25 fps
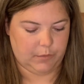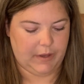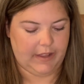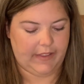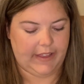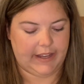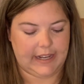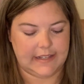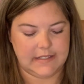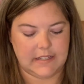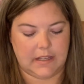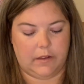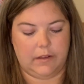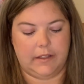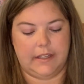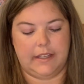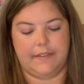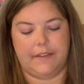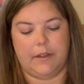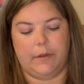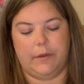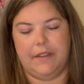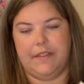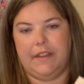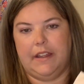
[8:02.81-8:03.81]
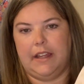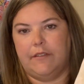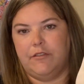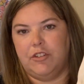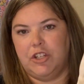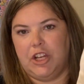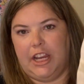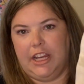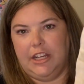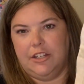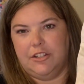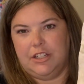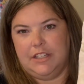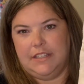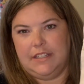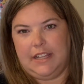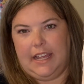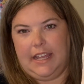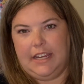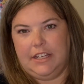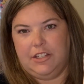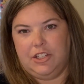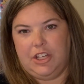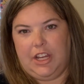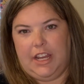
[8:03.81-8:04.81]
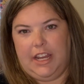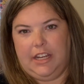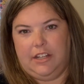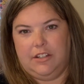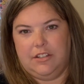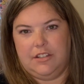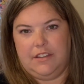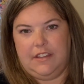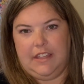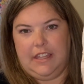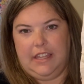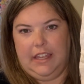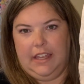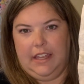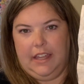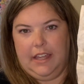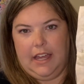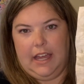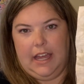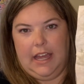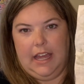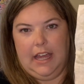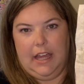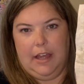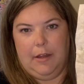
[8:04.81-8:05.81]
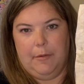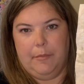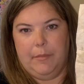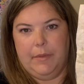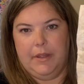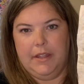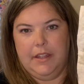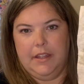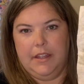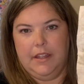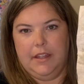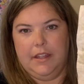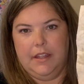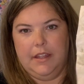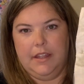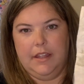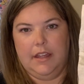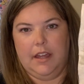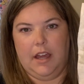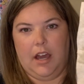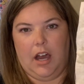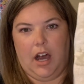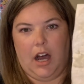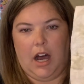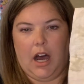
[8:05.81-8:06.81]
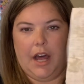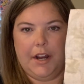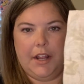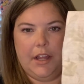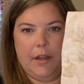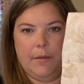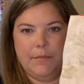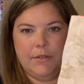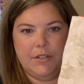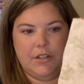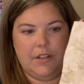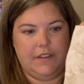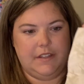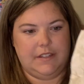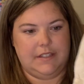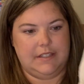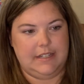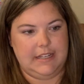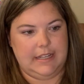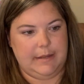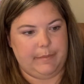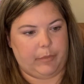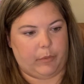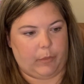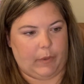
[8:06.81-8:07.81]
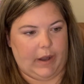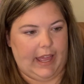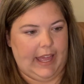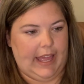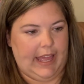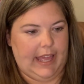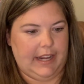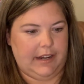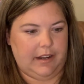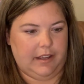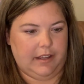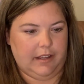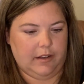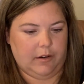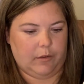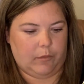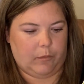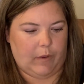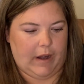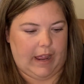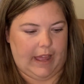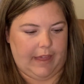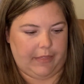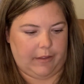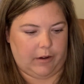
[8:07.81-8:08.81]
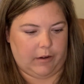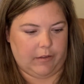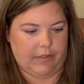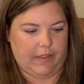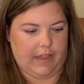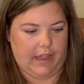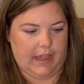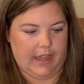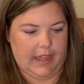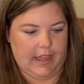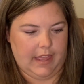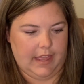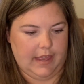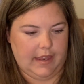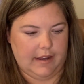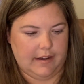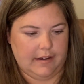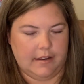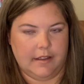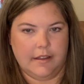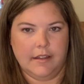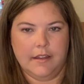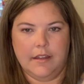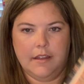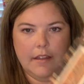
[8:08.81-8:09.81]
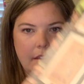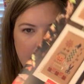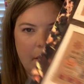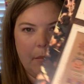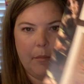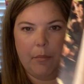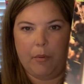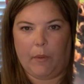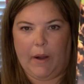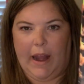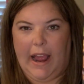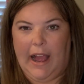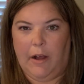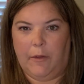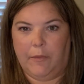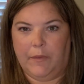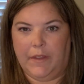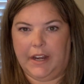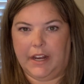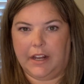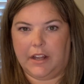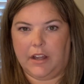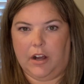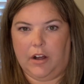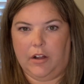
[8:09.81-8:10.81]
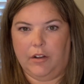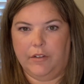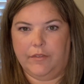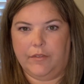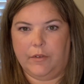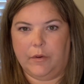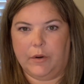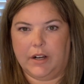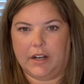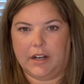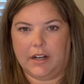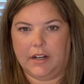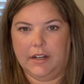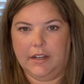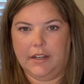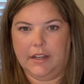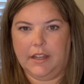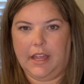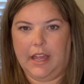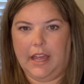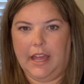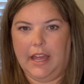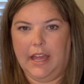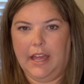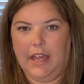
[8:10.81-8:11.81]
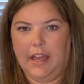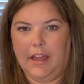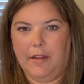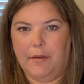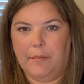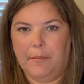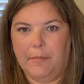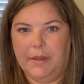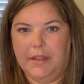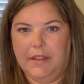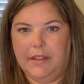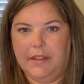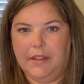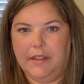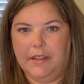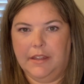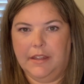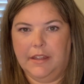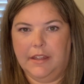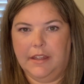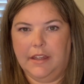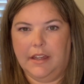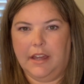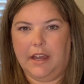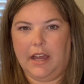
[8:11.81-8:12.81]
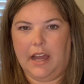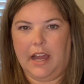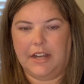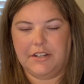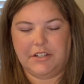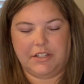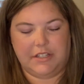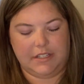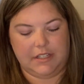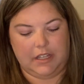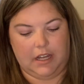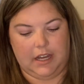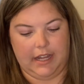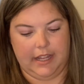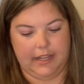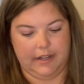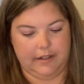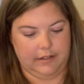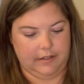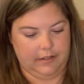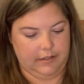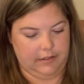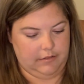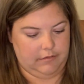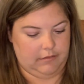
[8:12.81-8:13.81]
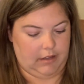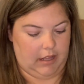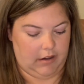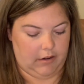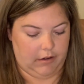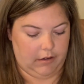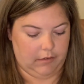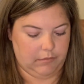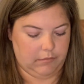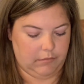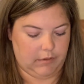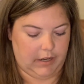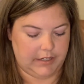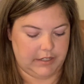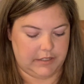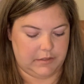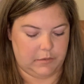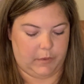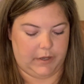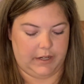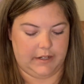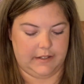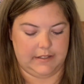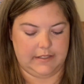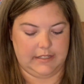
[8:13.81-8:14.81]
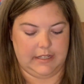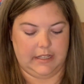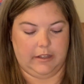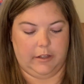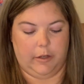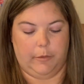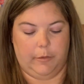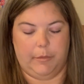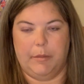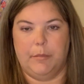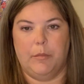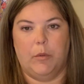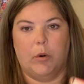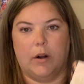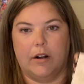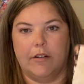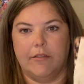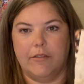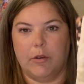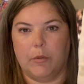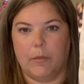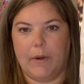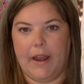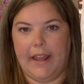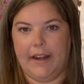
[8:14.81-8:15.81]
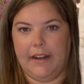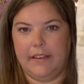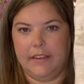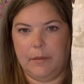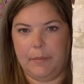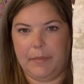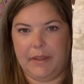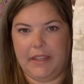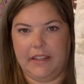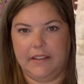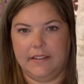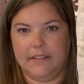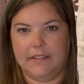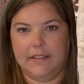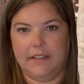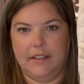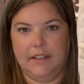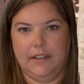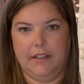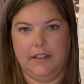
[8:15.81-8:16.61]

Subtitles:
Well, I guess the only thing I've changed is I changed the Autumn to this deep red rather than the brown that it called for. I just thought, I don't know, I just wanted to see a little bit more of the red in the piece.